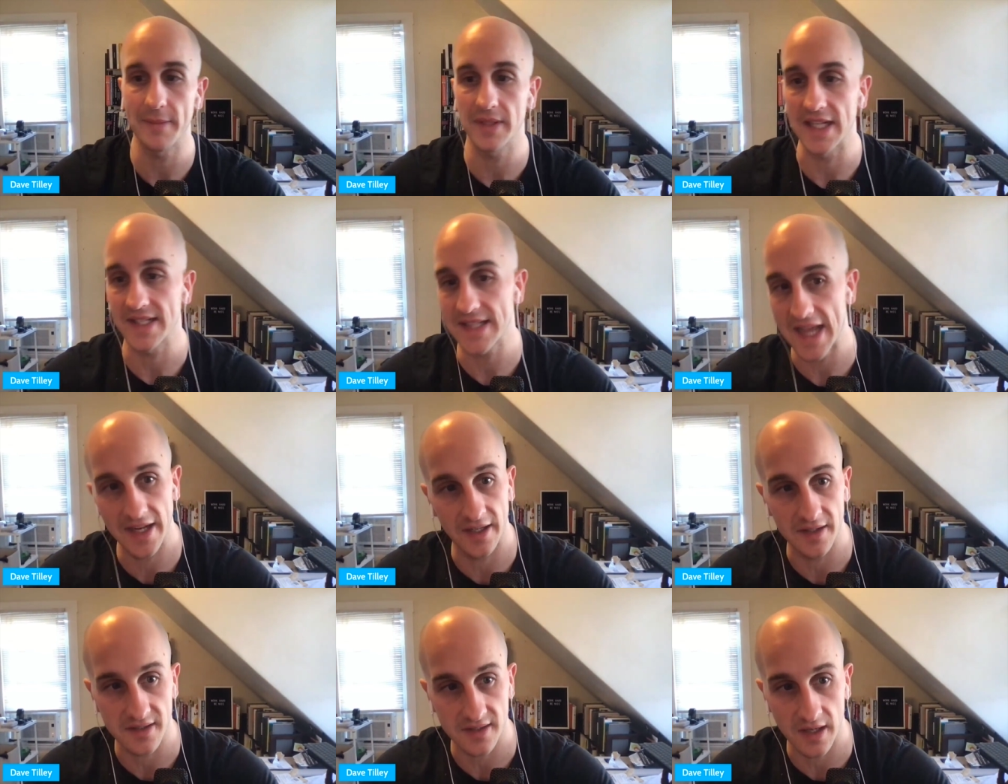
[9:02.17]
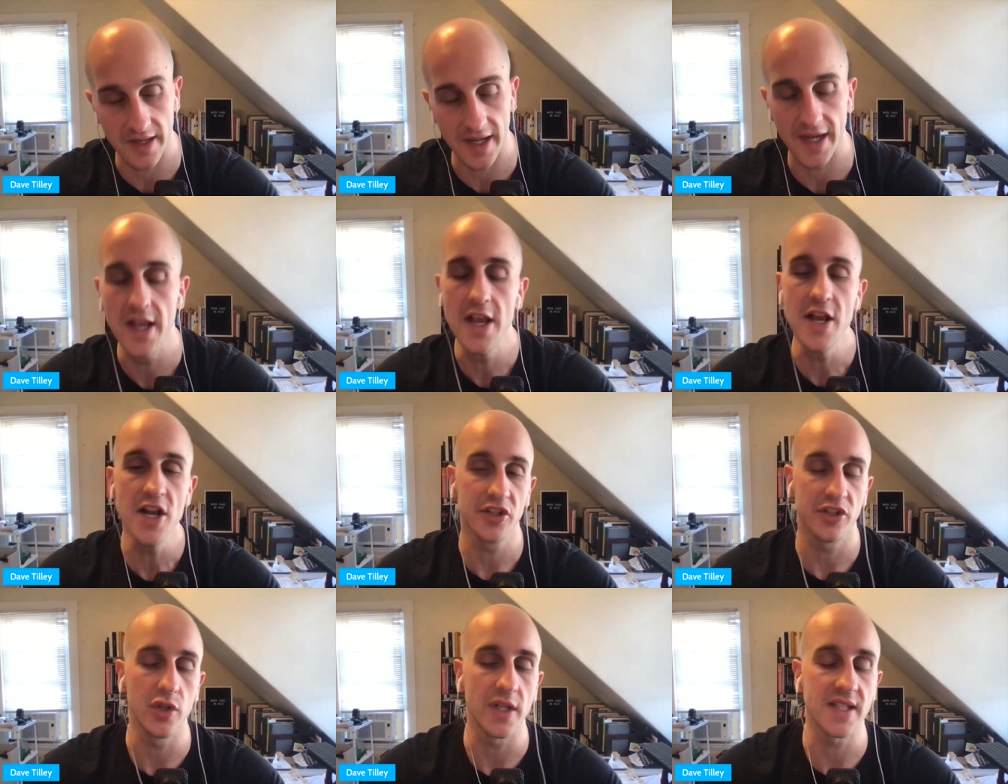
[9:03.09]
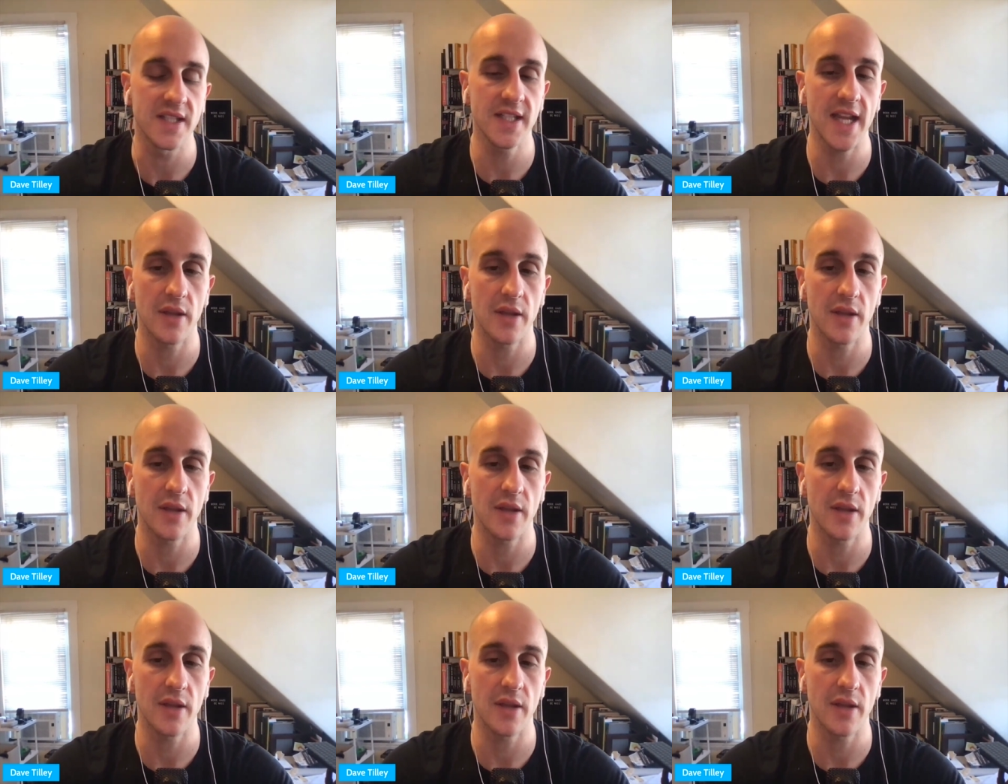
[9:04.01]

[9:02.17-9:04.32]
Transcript: up at like 10 on Sunday. So you can see